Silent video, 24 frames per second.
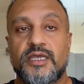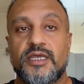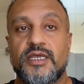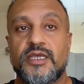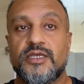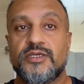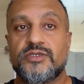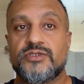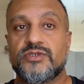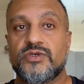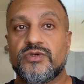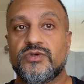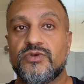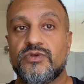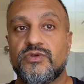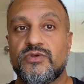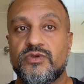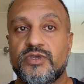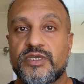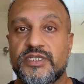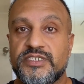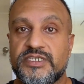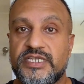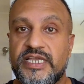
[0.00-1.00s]
So you
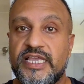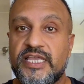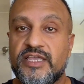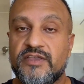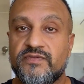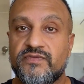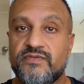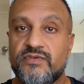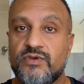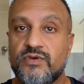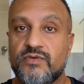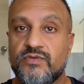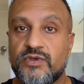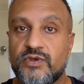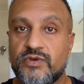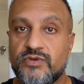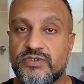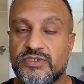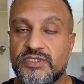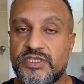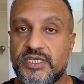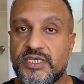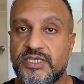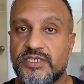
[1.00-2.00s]
can take a few of
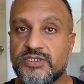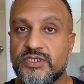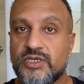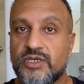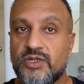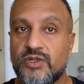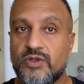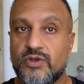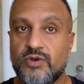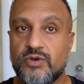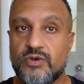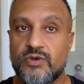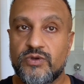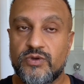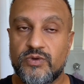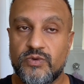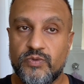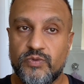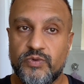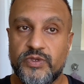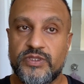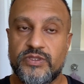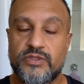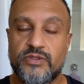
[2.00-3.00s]
those things along
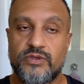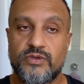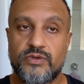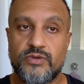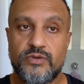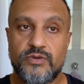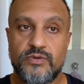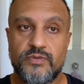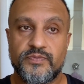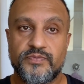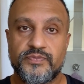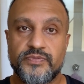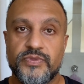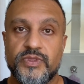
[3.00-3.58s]
with you.